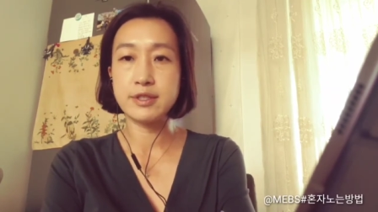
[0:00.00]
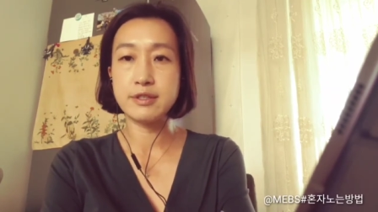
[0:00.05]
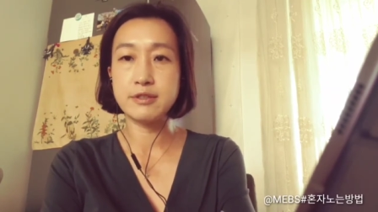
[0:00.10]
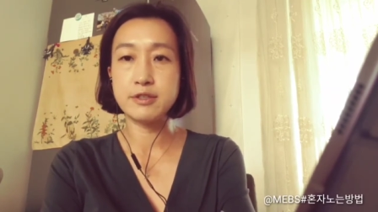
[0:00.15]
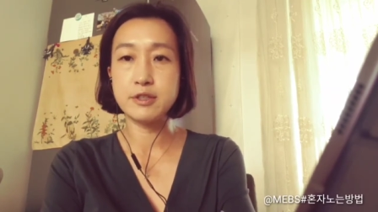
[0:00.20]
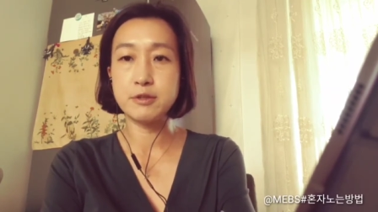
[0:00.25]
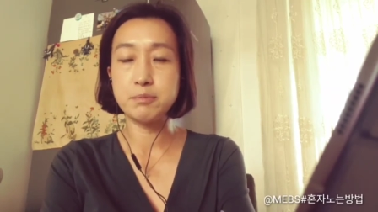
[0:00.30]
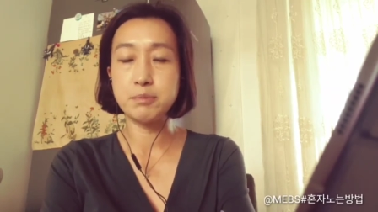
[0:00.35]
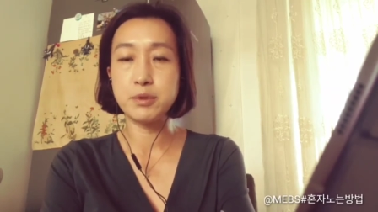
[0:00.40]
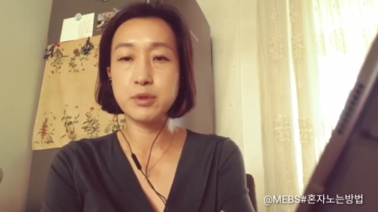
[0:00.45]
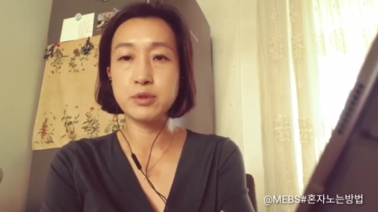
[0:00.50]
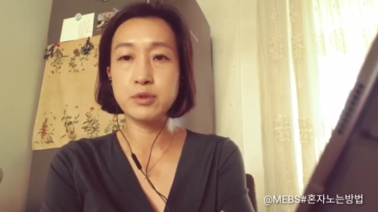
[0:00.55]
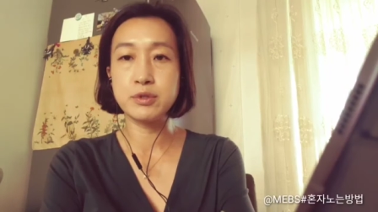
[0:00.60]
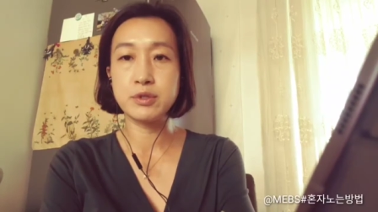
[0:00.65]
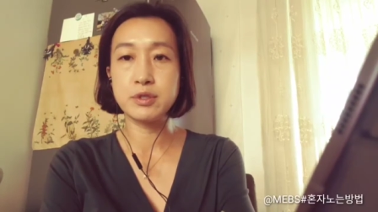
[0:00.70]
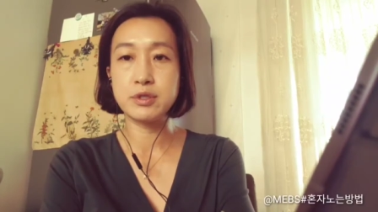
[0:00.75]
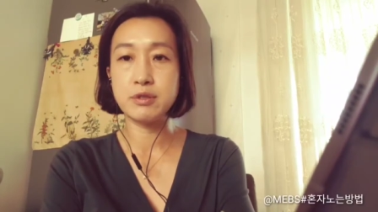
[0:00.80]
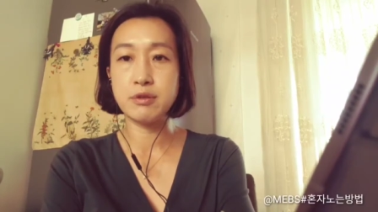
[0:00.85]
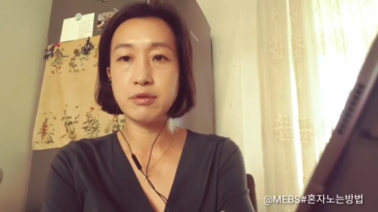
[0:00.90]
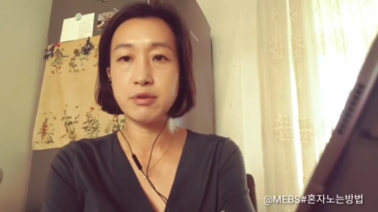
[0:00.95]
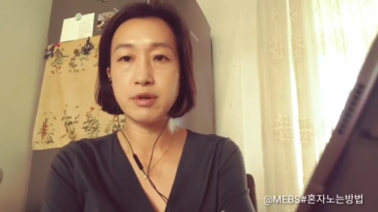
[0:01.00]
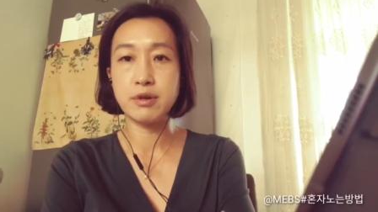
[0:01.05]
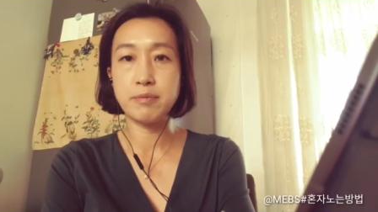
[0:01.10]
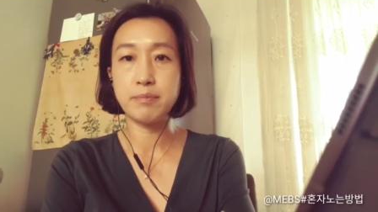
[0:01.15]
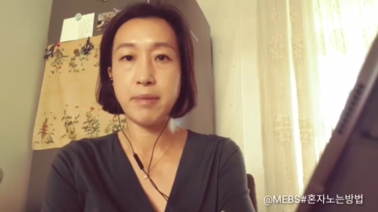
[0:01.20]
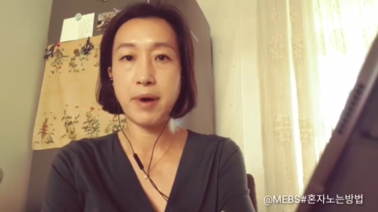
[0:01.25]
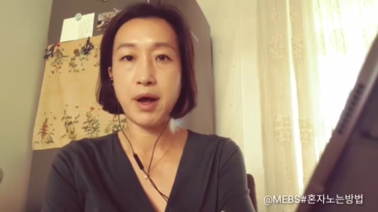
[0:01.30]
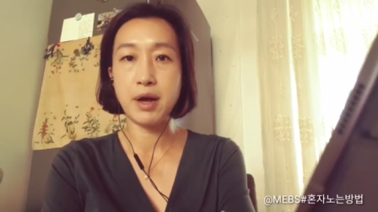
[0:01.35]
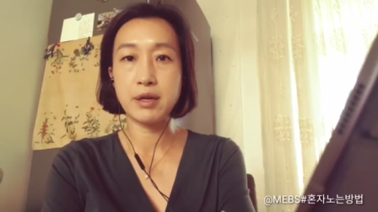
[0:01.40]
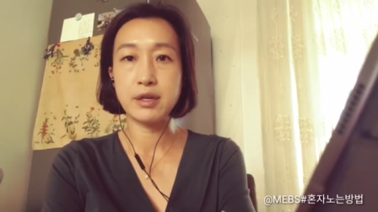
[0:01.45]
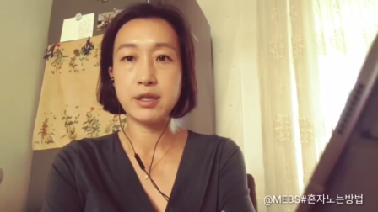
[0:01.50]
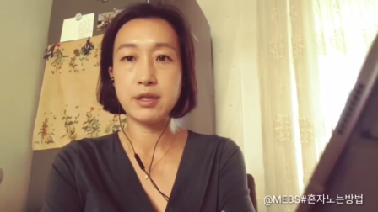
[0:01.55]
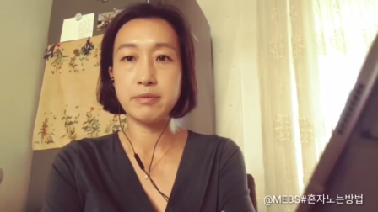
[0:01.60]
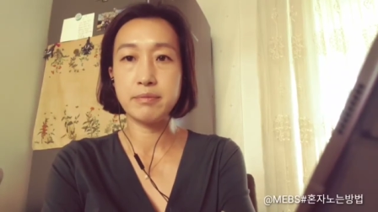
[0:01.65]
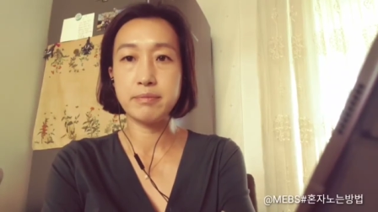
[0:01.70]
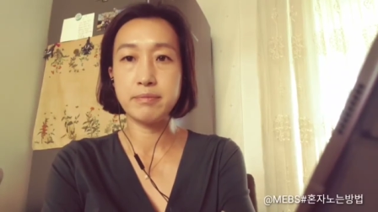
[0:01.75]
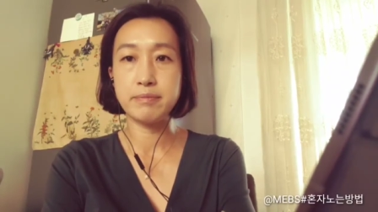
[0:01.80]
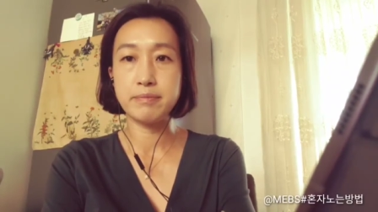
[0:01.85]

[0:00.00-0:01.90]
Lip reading: and spoons or pocket